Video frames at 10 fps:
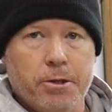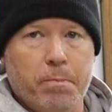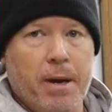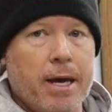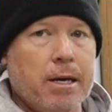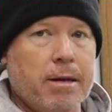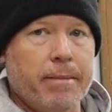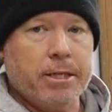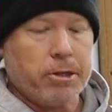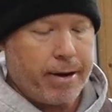this pan into
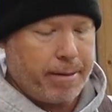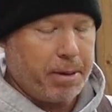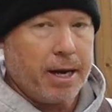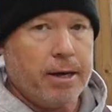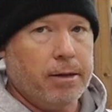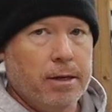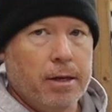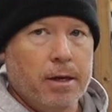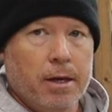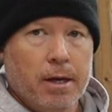my scrap pile,
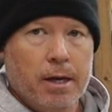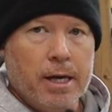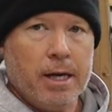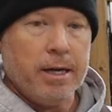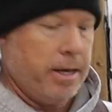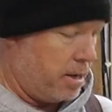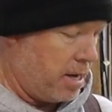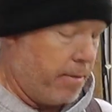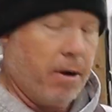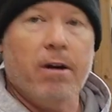it
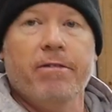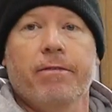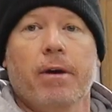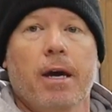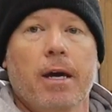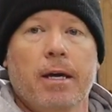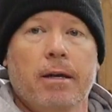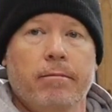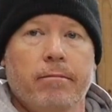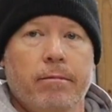came off,
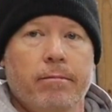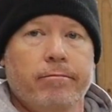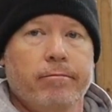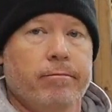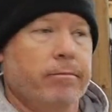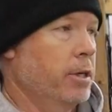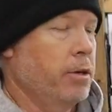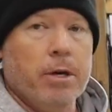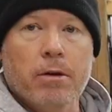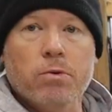and
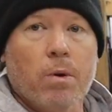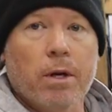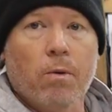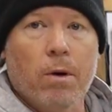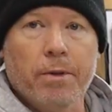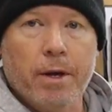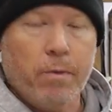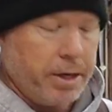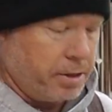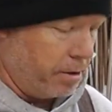who knows where in the world that it
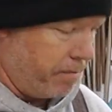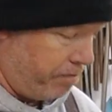went to.